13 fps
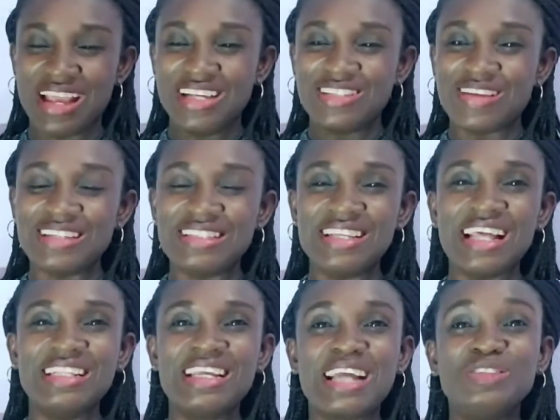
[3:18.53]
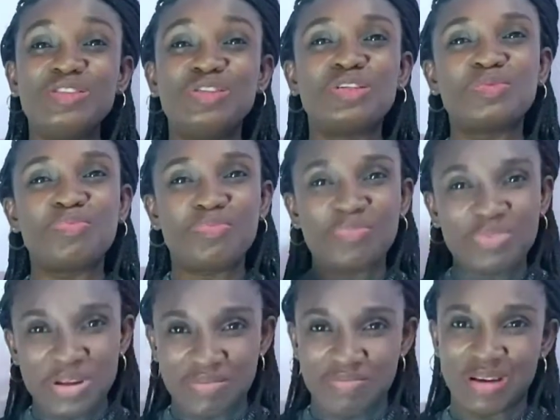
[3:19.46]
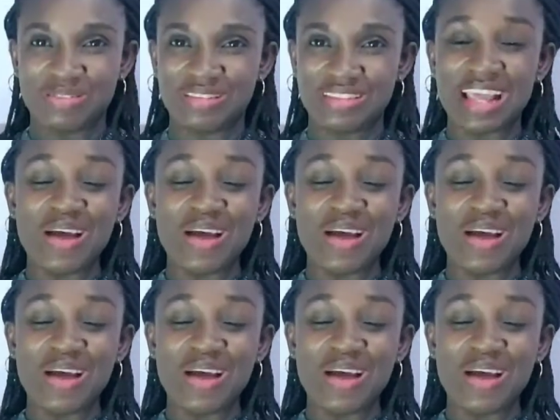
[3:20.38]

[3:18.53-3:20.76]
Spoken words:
So I said, Daddy, can you just pray about it?